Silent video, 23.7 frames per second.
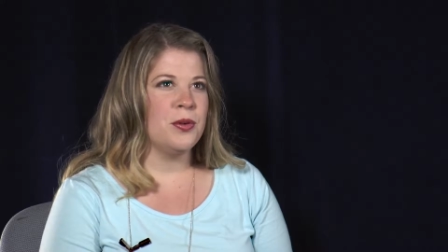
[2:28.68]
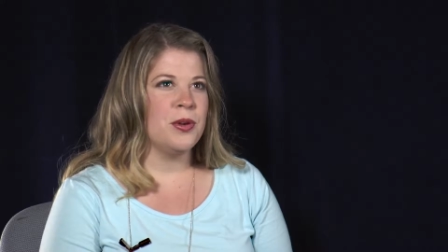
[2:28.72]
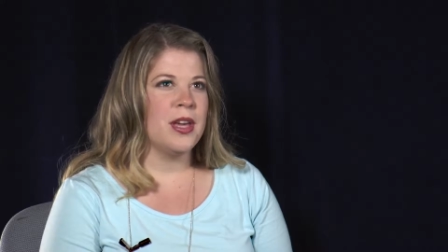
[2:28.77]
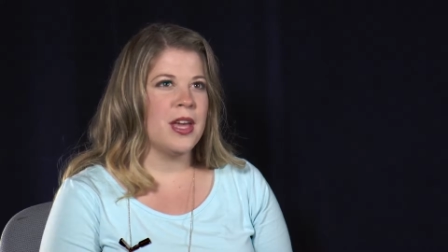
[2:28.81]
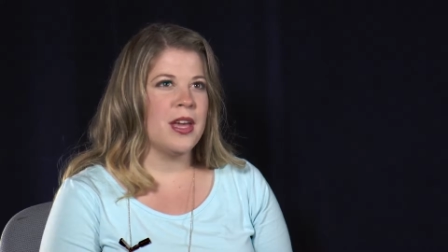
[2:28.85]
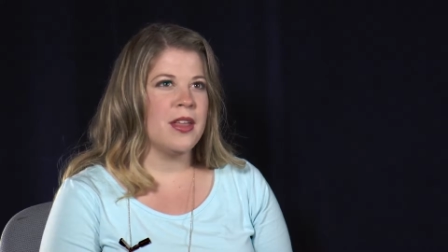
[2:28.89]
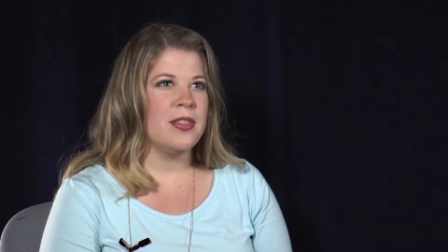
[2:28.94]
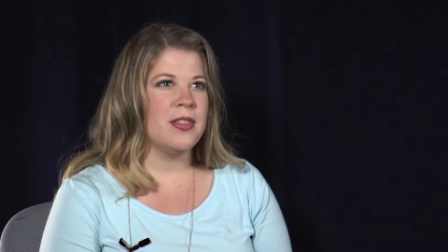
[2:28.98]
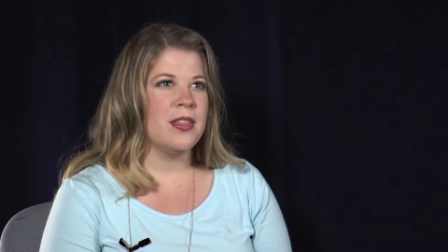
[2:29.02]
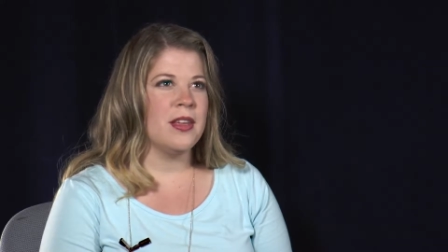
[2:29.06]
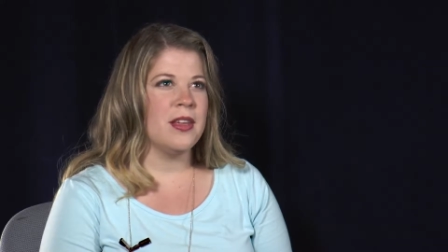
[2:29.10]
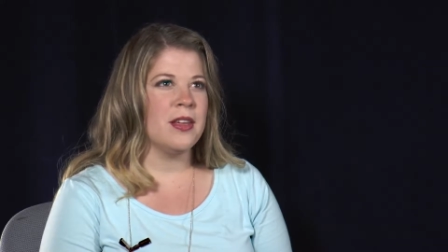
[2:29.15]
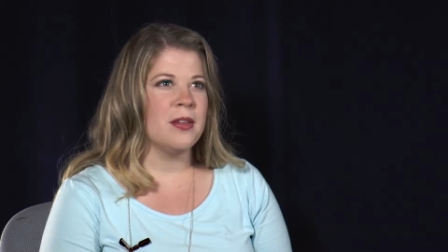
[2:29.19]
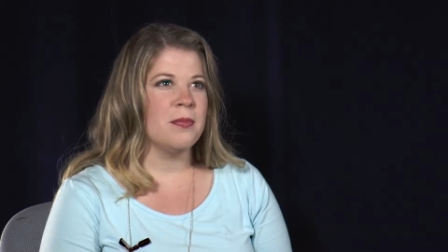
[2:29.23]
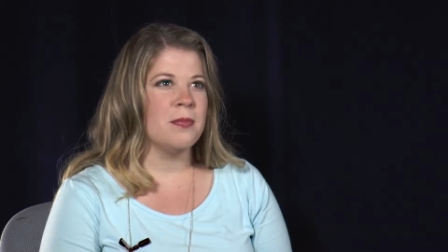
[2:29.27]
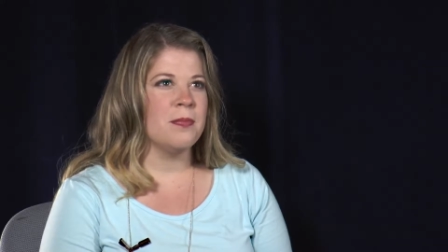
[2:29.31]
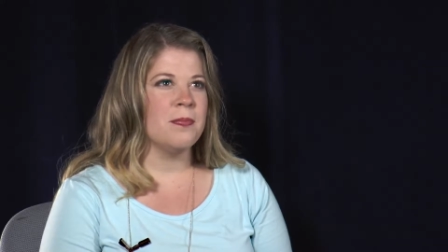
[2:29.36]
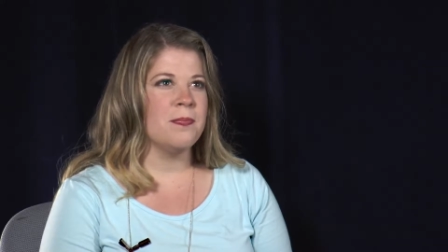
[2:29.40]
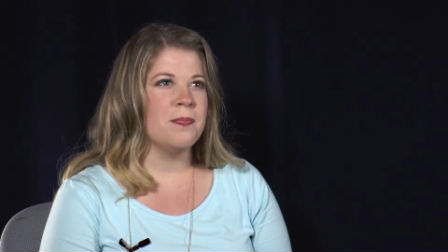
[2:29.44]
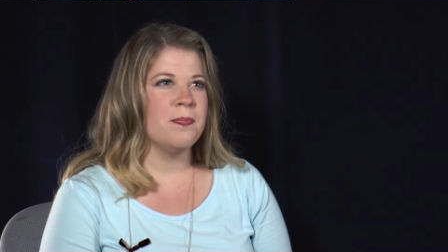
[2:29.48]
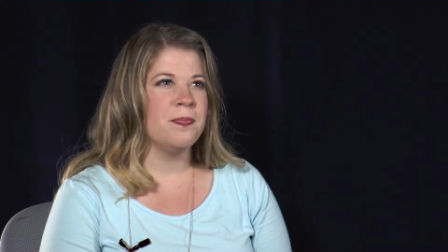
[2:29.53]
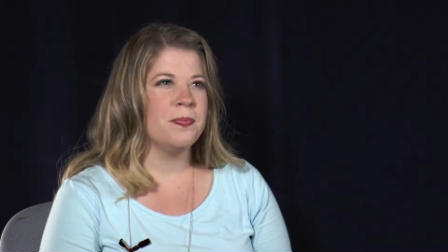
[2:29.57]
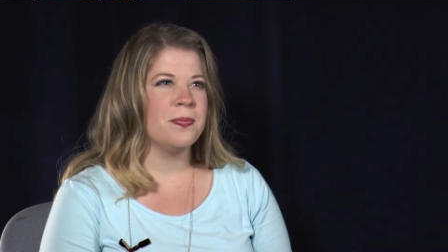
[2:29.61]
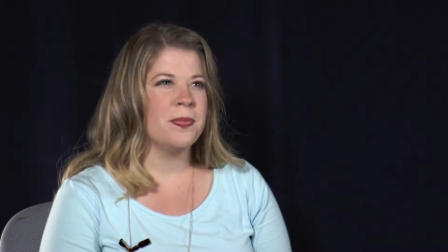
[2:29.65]
get
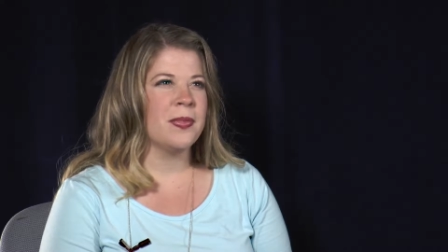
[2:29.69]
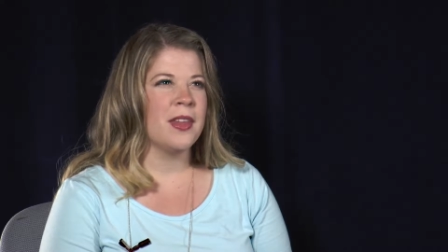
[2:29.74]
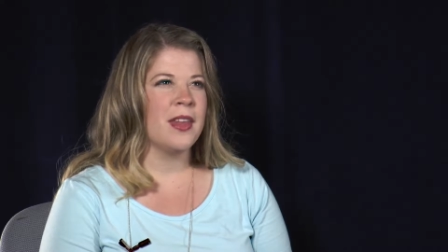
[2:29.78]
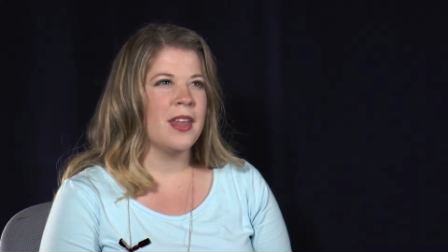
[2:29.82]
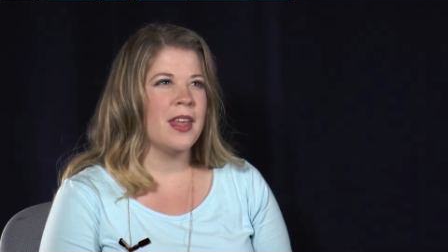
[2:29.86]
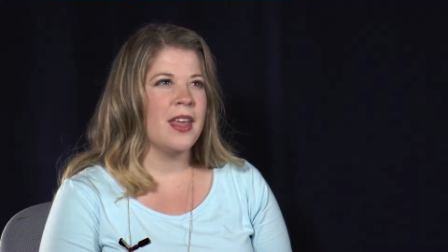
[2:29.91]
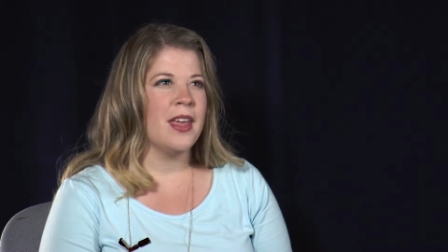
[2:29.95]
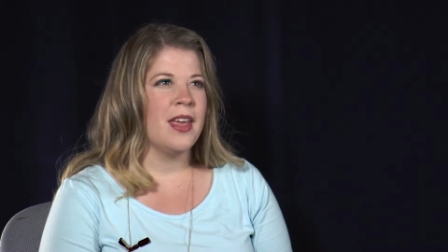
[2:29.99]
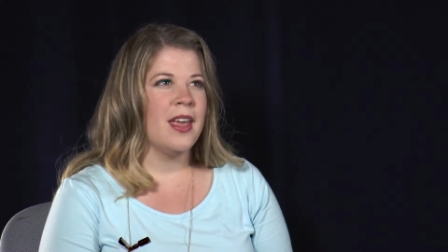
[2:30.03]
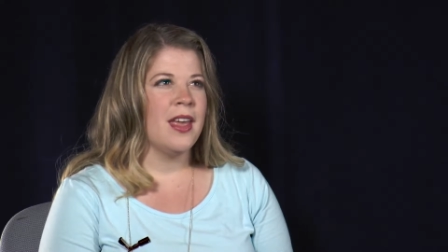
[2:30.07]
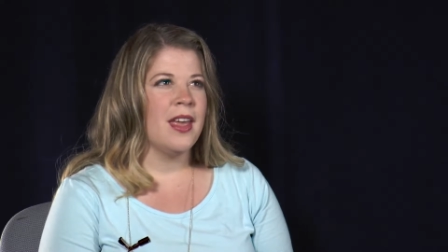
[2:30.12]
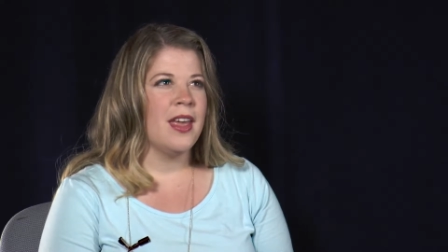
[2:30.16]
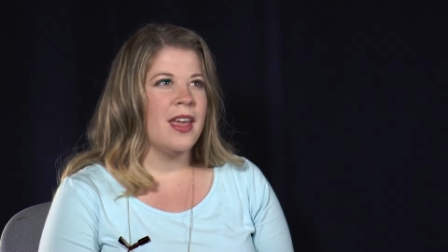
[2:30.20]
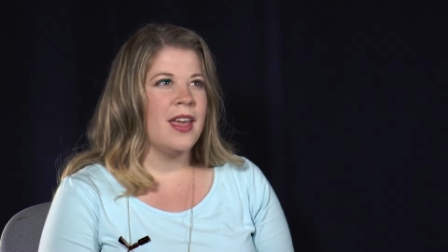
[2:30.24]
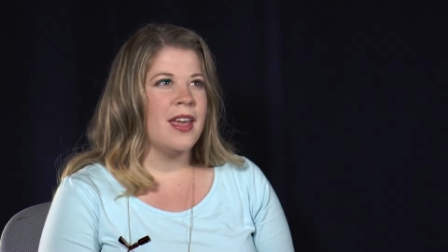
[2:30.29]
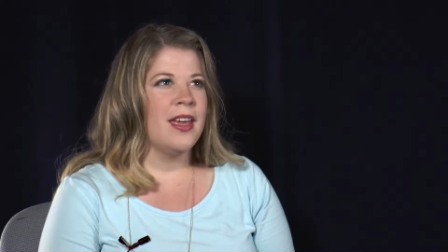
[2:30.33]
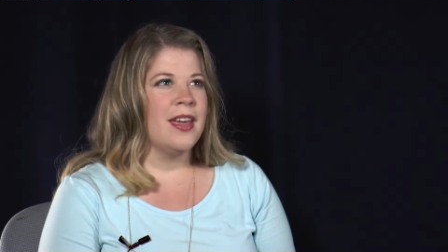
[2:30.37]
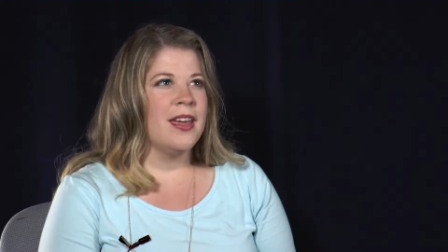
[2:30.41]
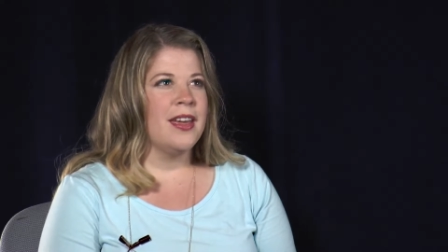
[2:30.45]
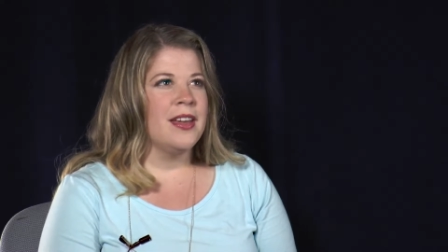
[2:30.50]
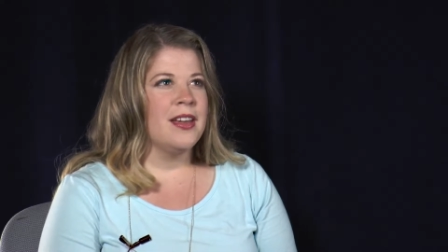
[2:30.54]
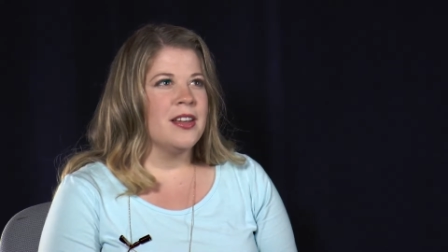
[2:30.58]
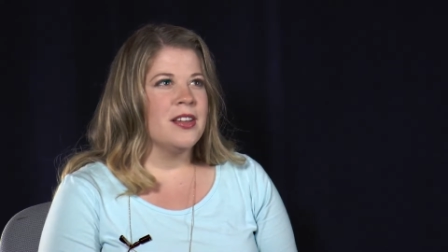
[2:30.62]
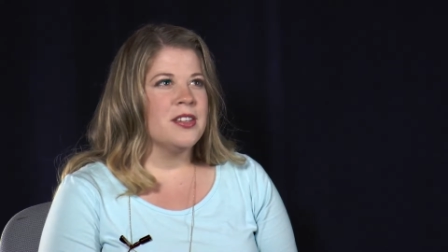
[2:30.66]
them
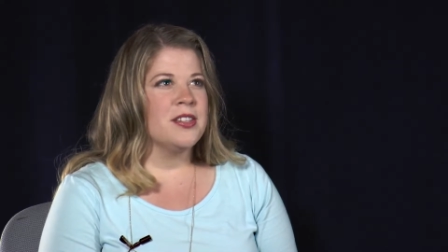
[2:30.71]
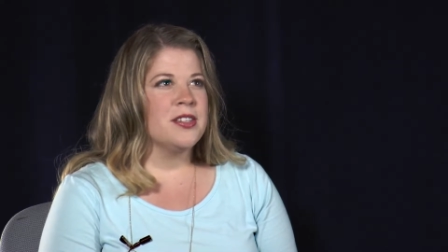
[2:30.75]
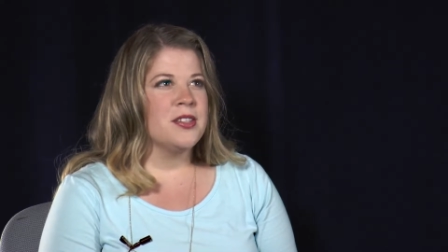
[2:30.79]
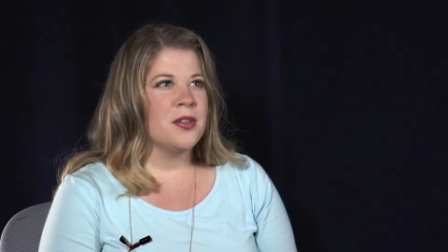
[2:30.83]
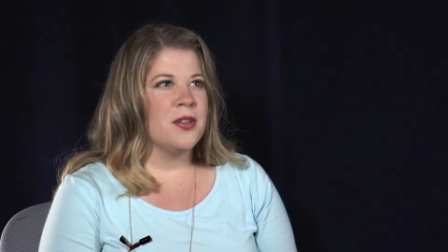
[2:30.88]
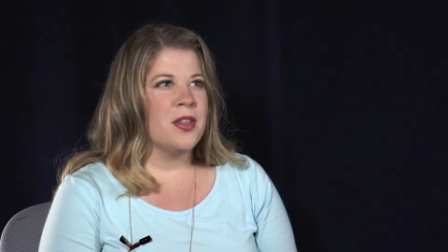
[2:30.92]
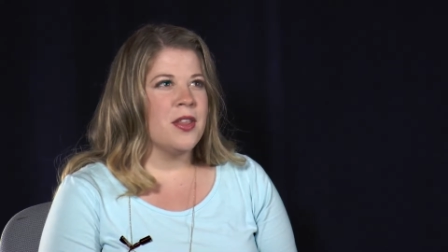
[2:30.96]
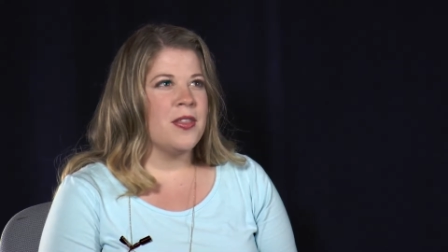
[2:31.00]
so